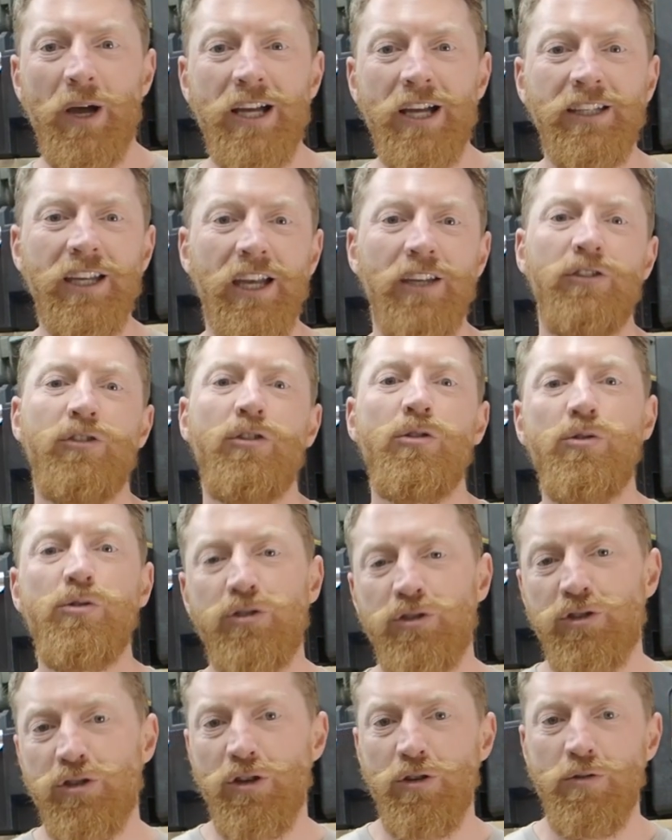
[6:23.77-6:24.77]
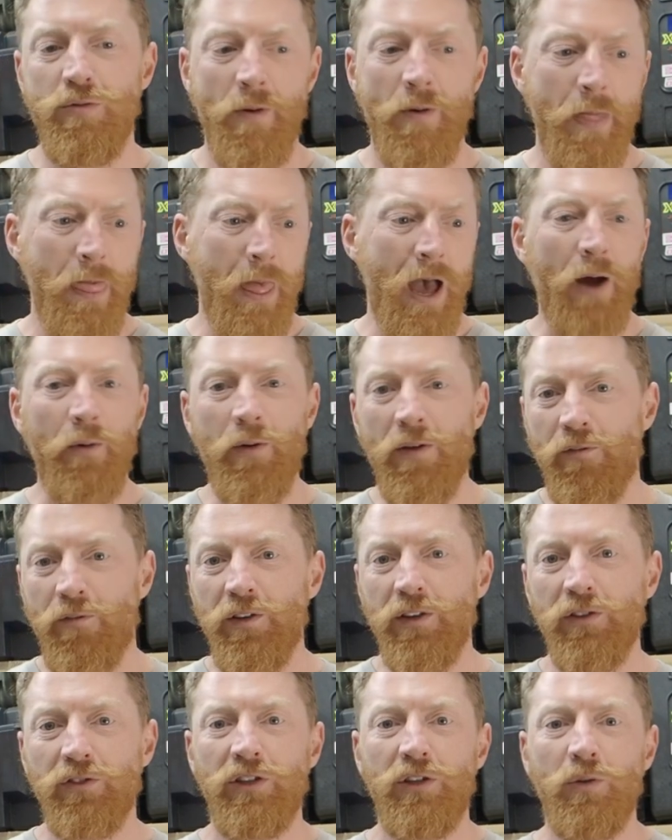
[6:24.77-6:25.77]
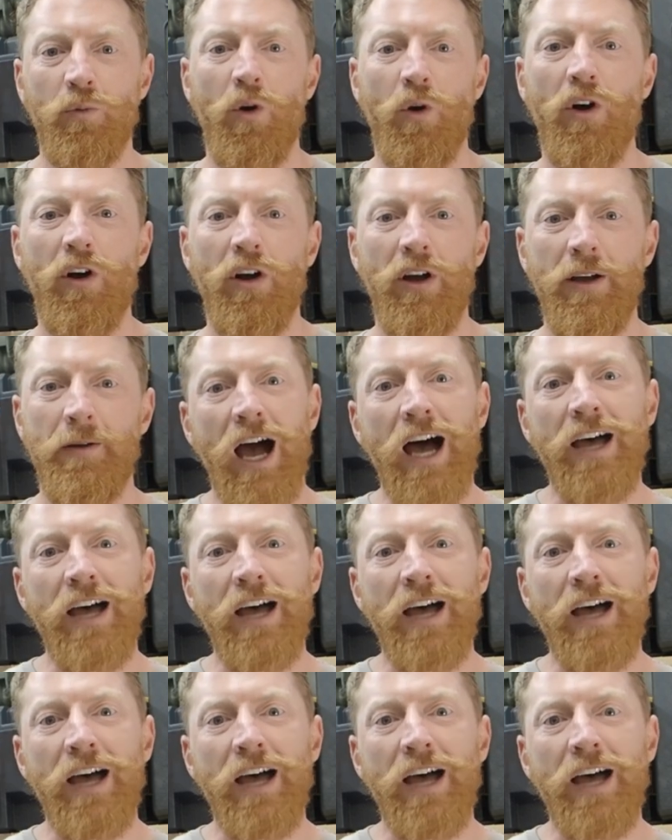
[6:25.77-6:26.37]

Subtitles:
and get used to how it feels in the water.